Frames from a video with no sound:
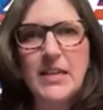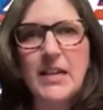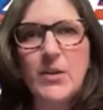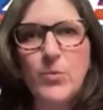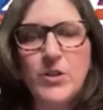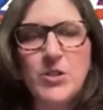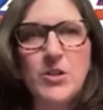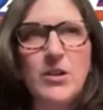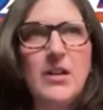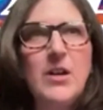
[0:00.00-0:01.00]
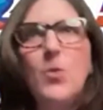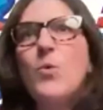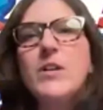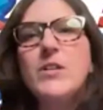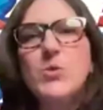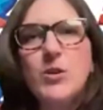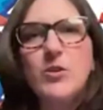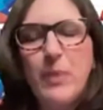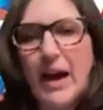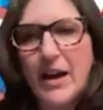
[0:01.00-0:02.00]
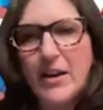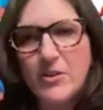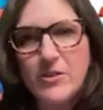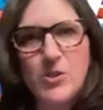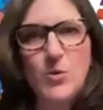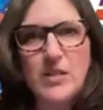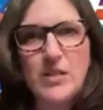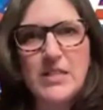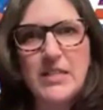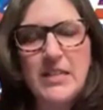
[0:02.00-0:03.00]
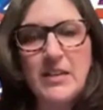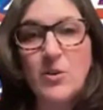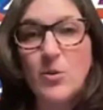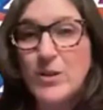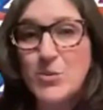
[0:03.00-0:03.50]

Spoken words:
And I wonder what sort of patterns you are seeing or what